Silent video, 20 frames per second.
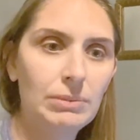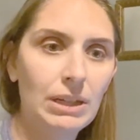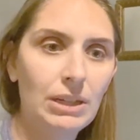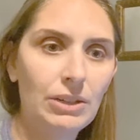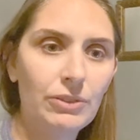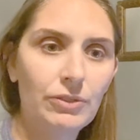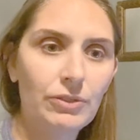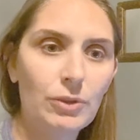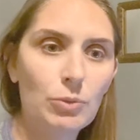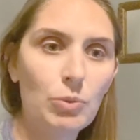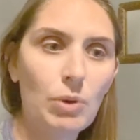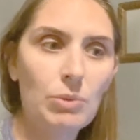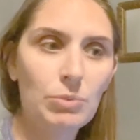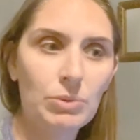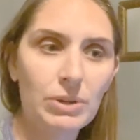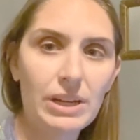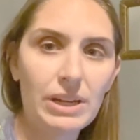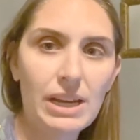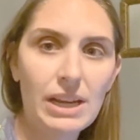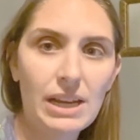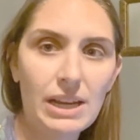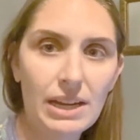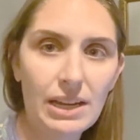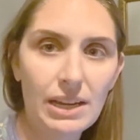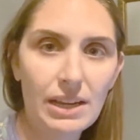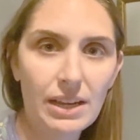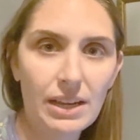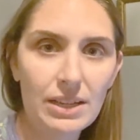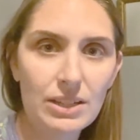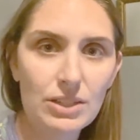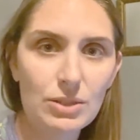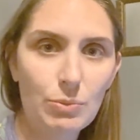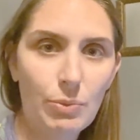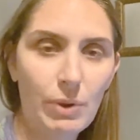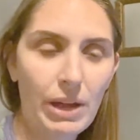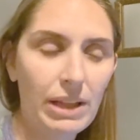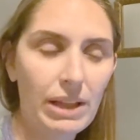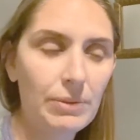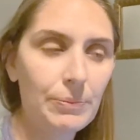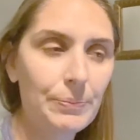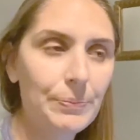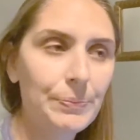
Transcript: for what we're eating as well.